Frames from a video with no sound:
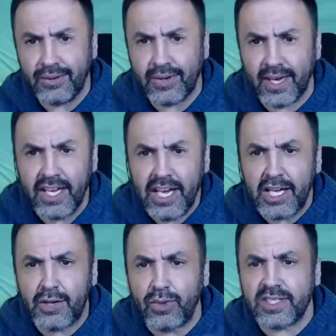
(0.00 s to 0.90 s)
Okay,
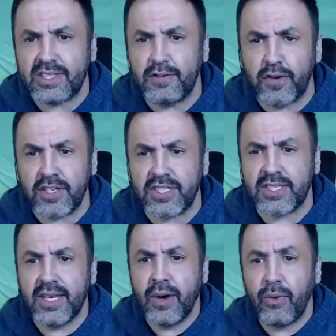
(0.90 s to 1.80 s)
it was the
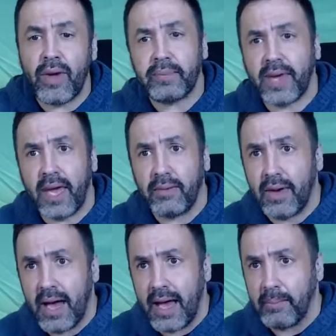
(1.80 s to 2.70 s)
first
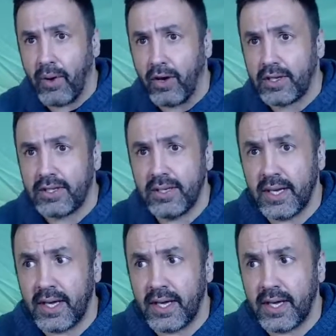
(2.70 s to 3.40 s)
webcam I bought,